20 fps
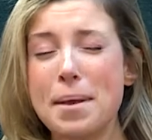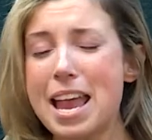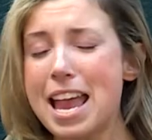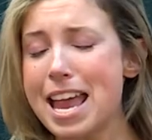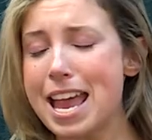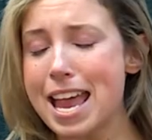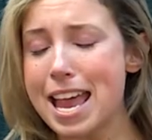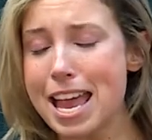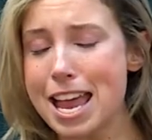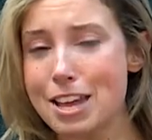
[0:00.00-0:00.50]

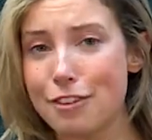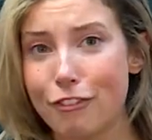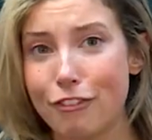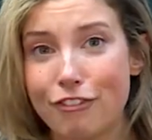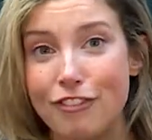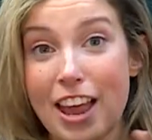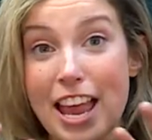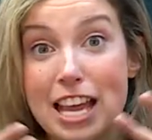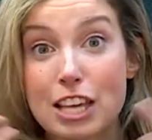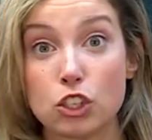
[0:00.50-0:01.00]
Big
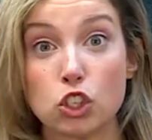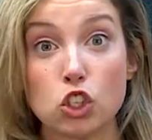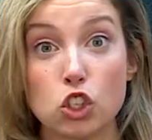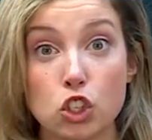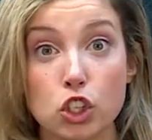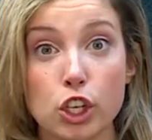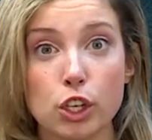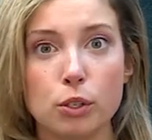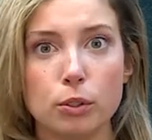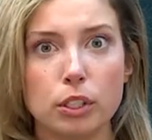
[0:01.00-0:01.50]
face
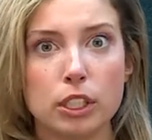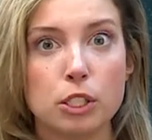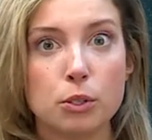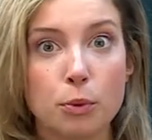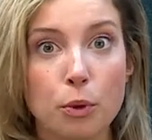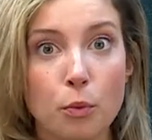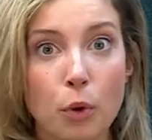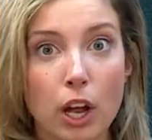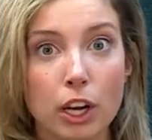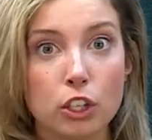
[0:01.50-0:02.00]
too, because
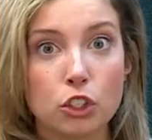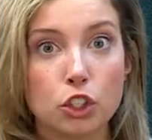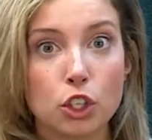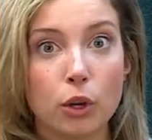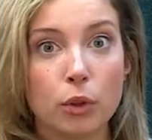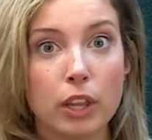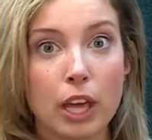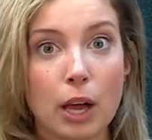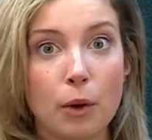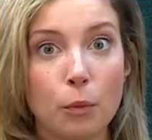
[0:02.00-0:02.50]
we want to
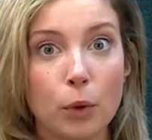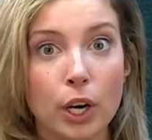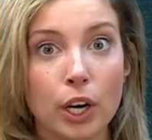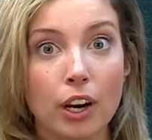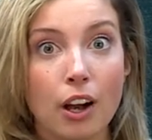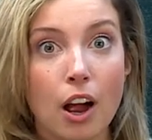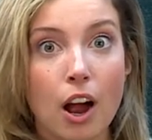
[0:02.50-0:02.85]
show that we're